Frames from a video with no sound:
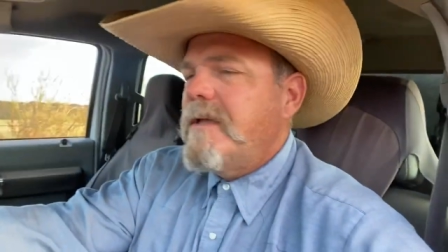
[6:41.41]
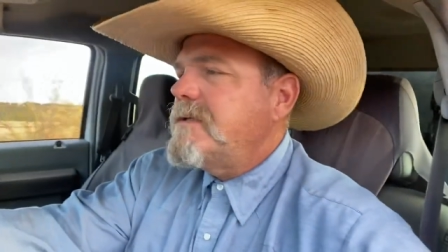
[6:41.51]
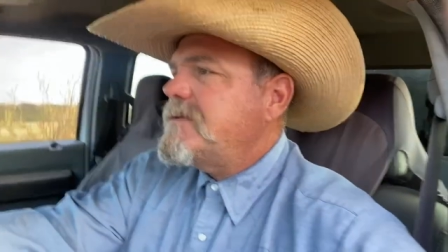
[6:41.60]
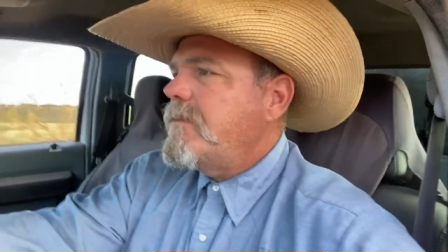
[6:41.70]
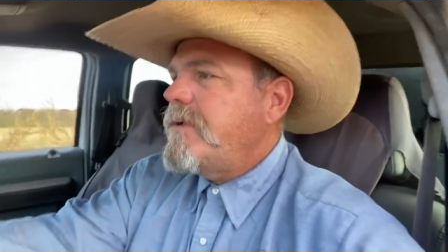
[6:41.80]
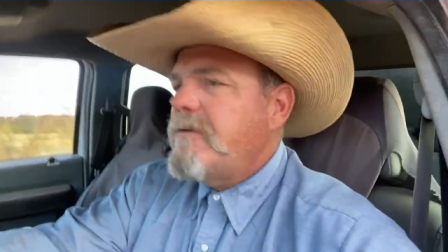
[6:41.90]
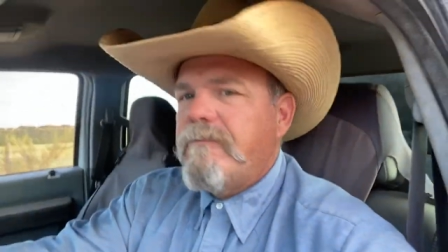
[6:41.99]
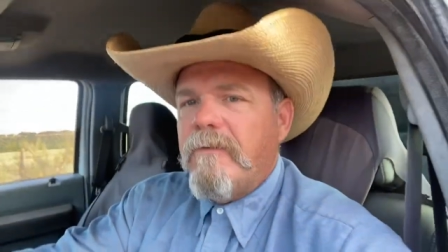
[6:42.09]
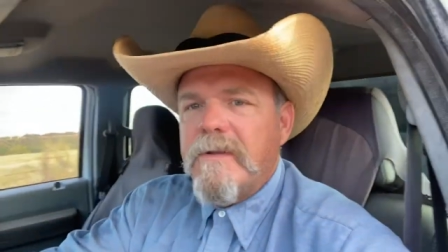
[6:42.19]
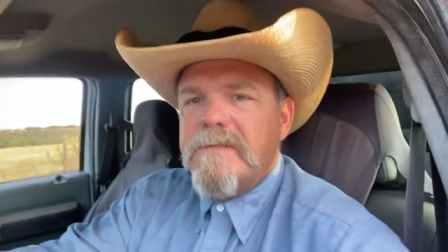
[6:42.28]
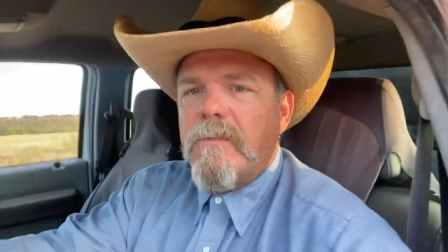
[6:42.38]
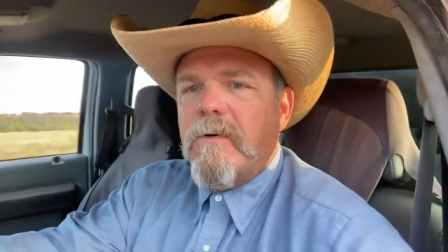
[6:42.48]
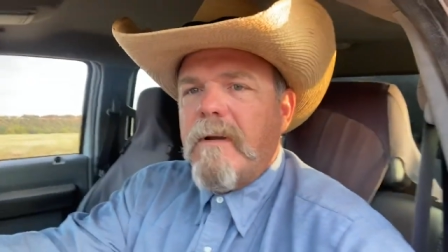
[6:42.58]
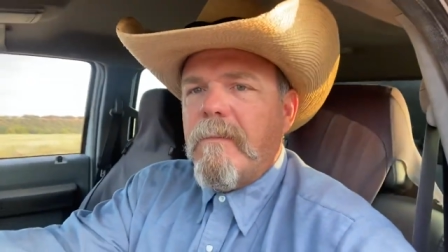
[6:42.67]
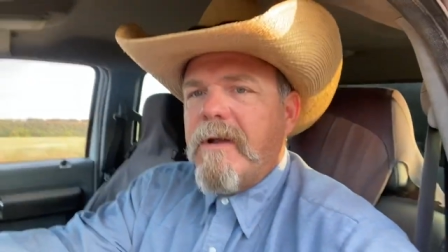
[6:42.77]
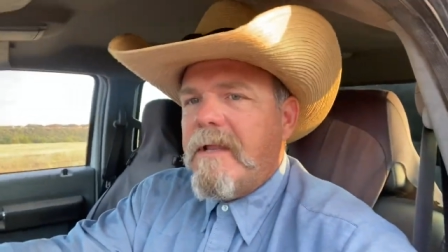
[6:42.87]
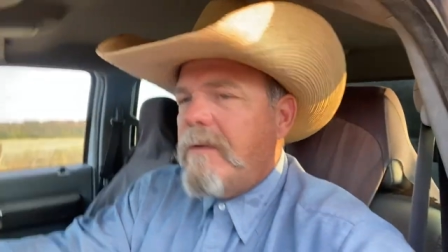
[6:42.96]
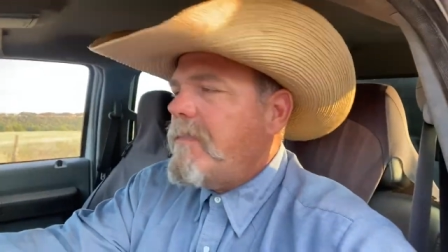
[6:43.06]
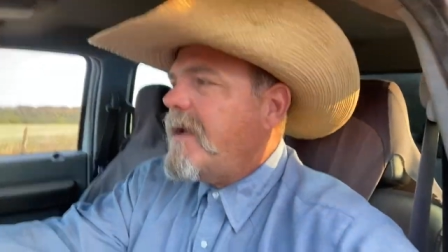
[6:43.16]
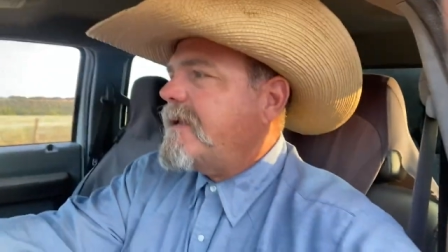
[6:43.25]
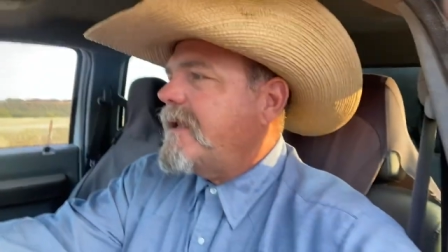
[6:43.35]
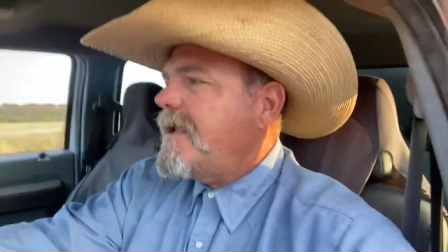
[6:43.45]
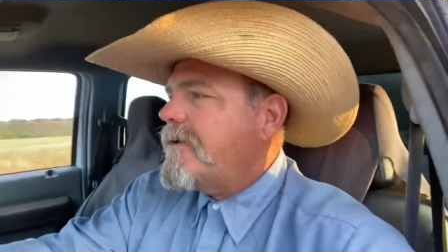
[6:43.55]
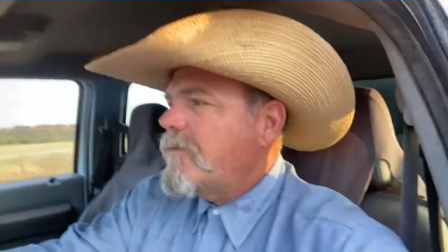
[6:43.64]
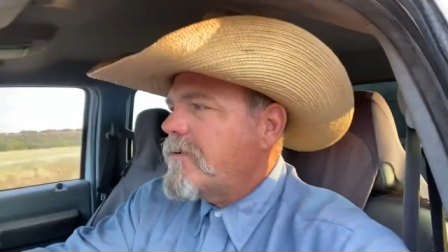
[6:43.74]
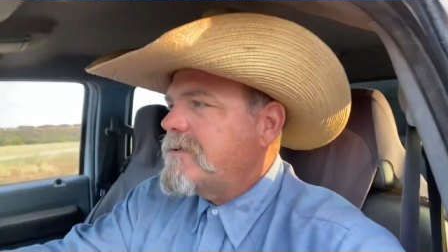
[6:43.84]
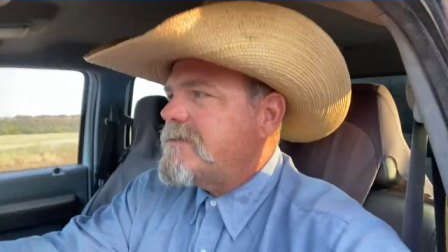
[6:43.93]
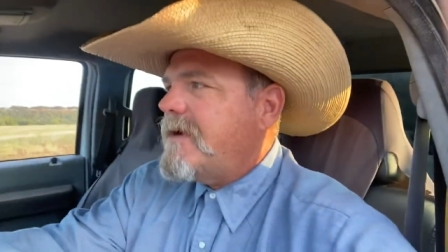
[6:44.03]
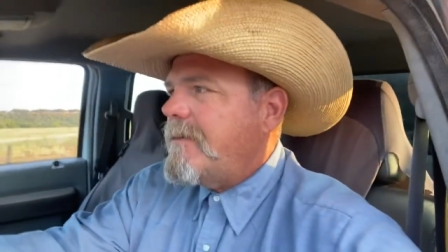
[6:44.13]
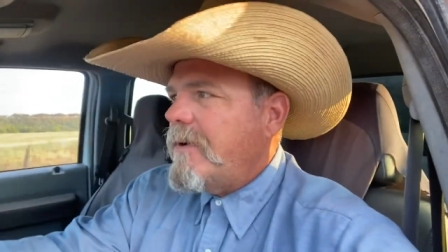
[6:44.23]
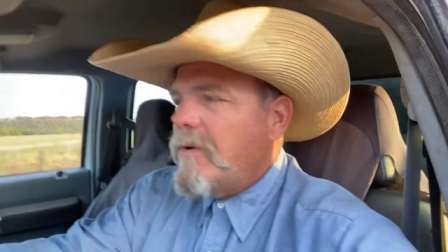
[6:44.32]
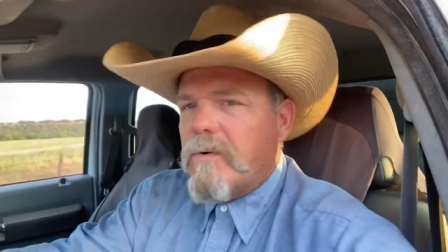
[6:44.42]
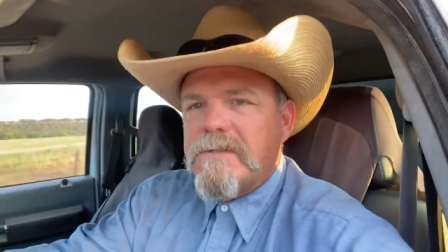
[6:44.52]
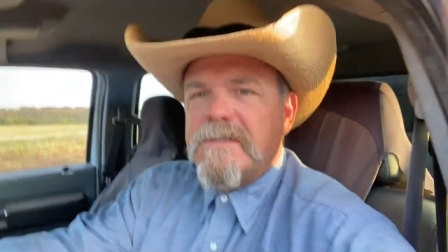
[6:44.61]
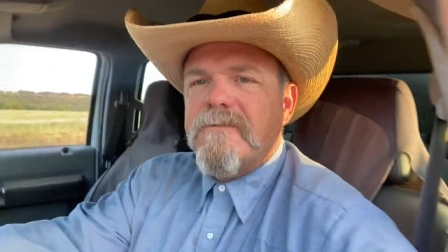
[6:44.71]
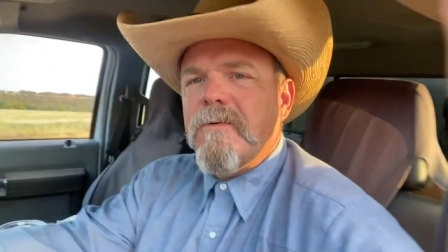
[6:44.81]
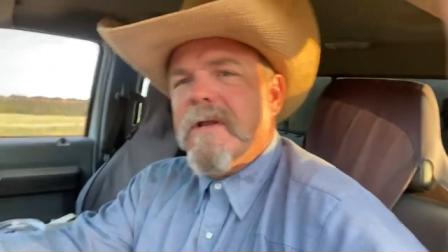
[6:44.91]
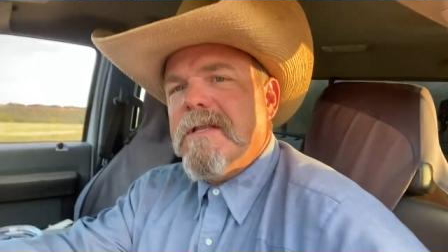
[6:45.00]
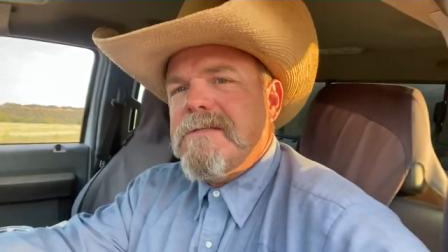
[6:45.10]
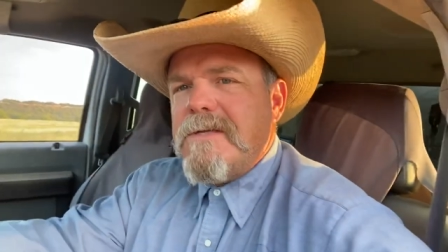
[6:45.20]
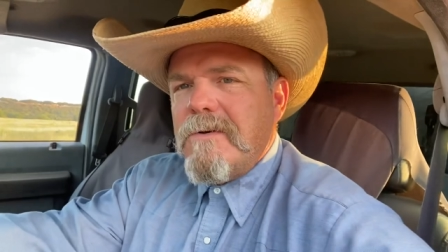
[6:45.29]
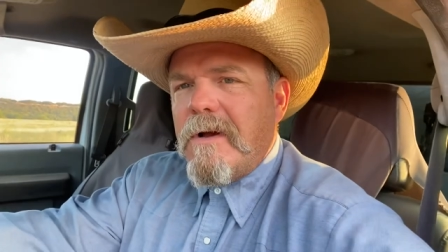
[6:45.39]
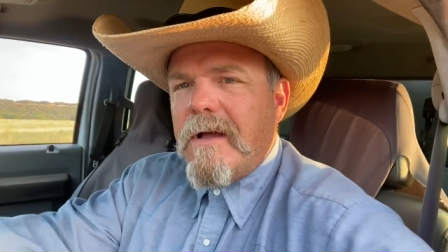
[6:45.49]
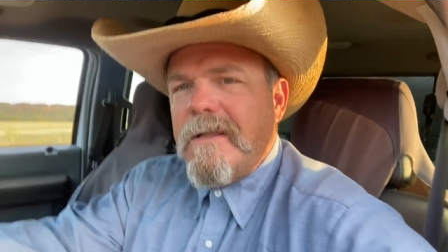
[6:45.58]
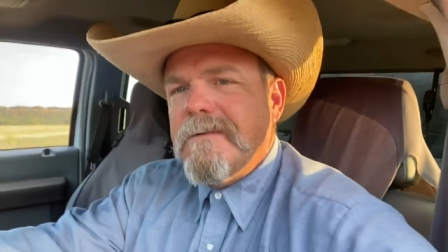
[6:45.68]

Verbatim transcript: So beautiful this morning, I'm ready to get back to headquarters and ride my horses before it gets too hot.